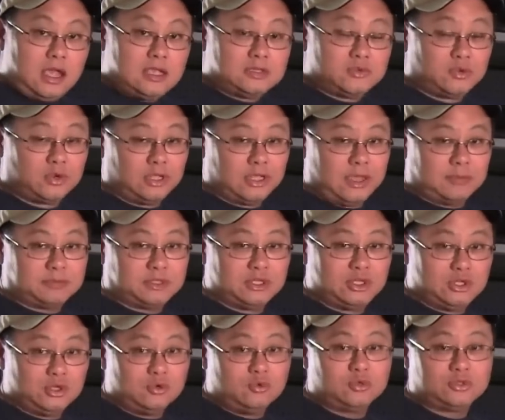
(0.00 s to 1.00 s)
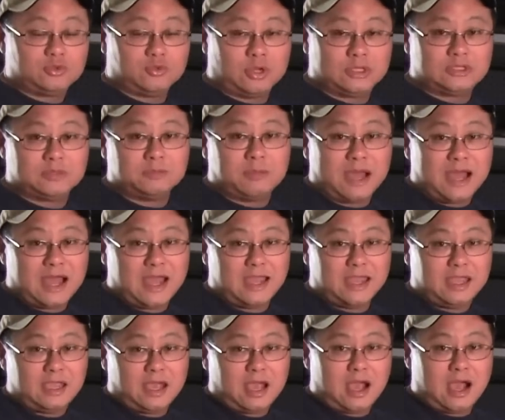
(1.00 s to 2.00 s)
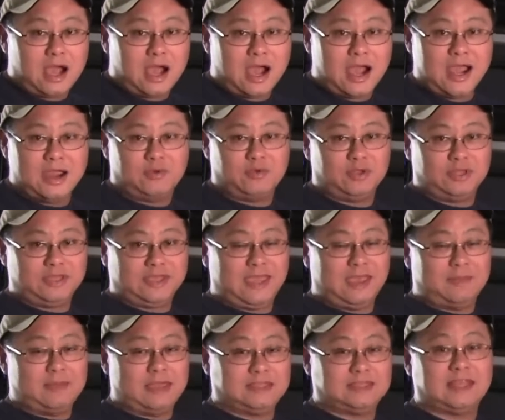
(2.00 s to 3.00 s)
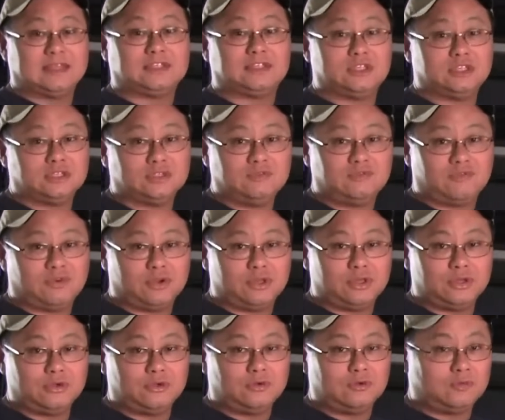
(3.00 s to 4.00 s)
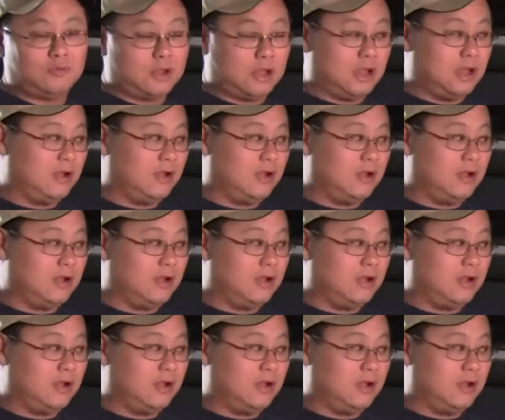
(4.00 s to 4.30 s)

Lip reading: it's really up to you was what to buy. I really can't make that decision for you.